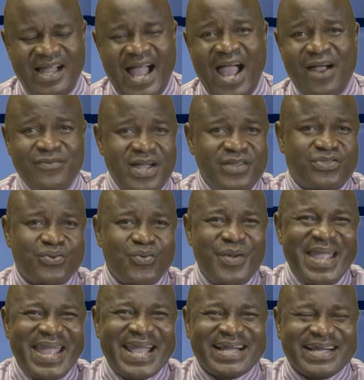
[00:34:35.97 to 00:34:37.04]
I went through
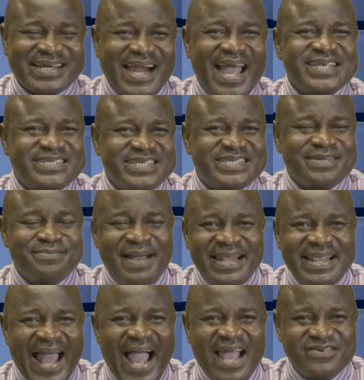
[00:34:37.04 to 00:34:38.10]
a crisis in my
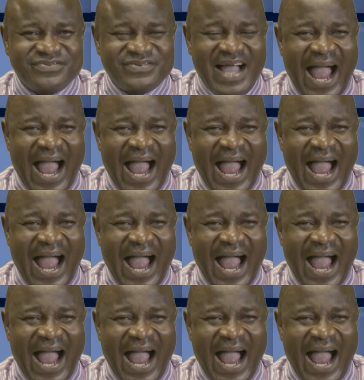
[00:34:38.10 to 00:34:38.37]
life.